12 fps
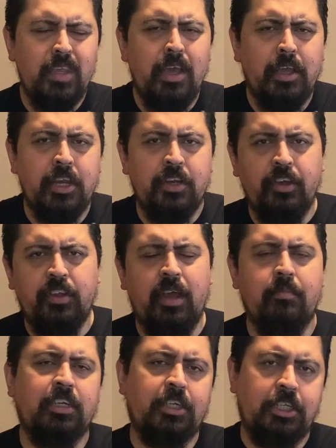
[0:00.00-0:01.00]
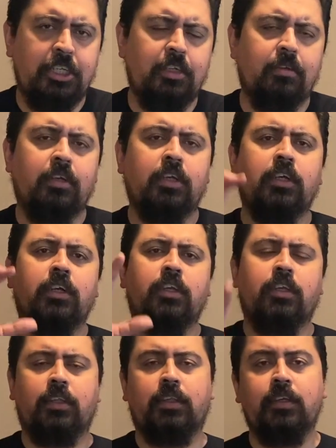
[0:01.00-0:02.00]
again, it doesn't have much heat.
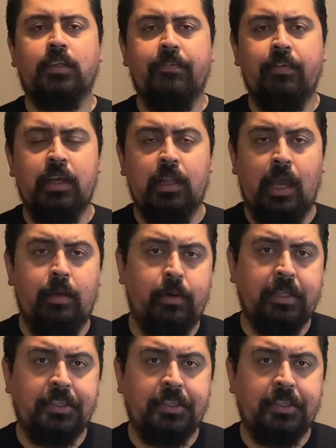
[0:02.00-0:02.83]
So this is definitely a lightweight